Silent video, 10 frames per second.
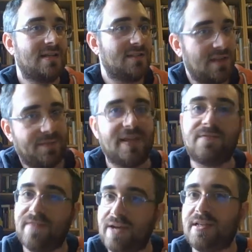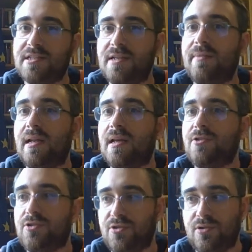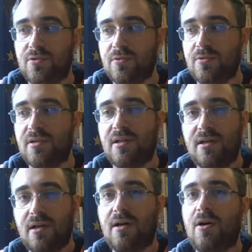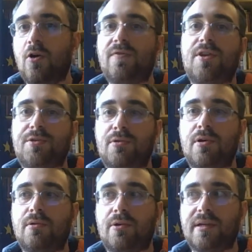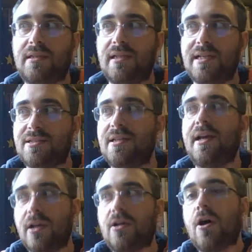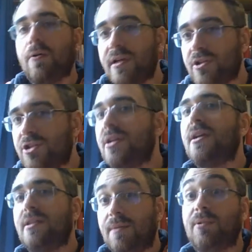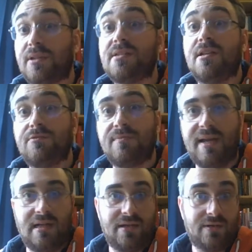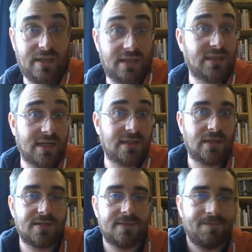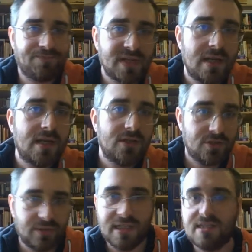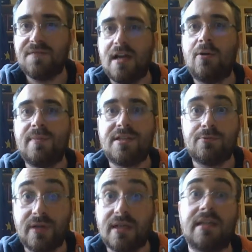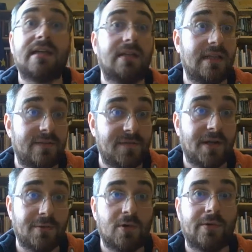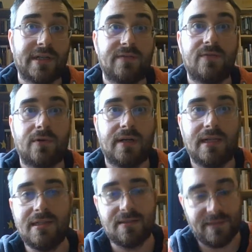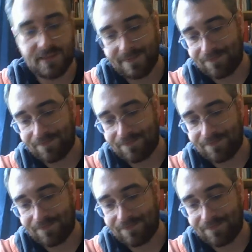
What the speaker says: something very similar to overthrow or at least encourage the Protestant rebellion in the Netherlands. So these developments were clearly very worrying for Elizabeth.